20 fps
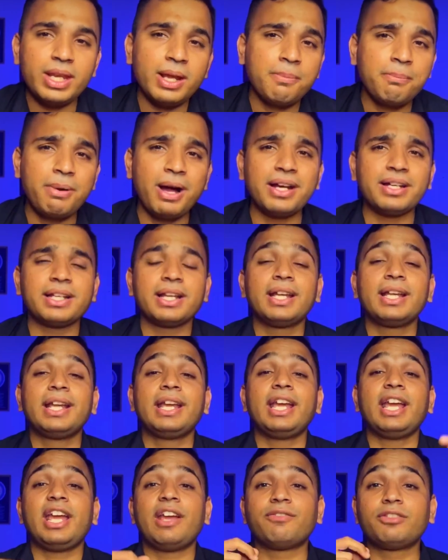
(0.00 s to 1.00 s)
But
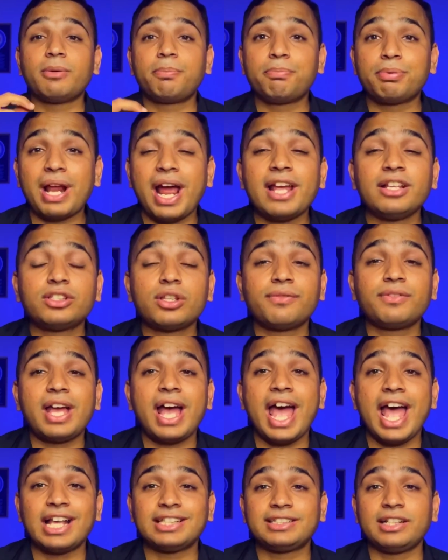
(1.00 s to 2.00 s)
if the price of
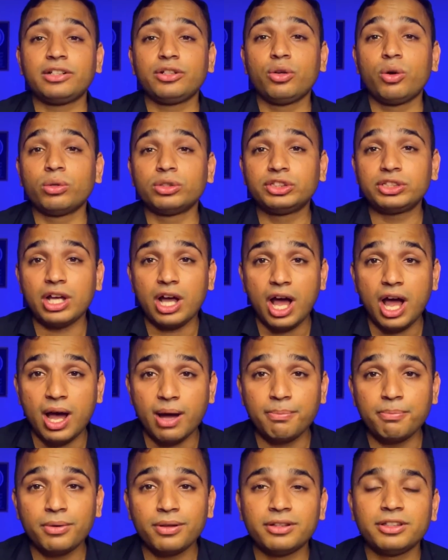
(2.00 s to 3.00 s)
the asset goes
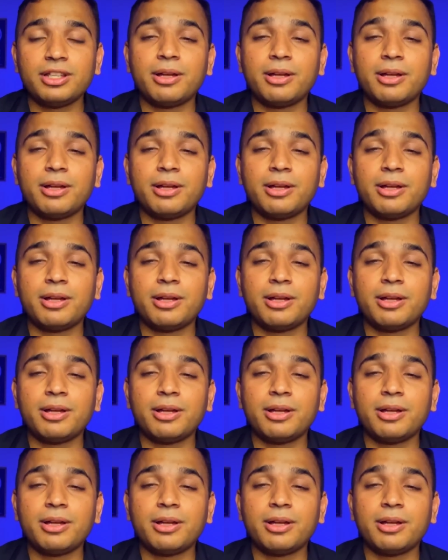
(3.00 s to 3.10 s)
up,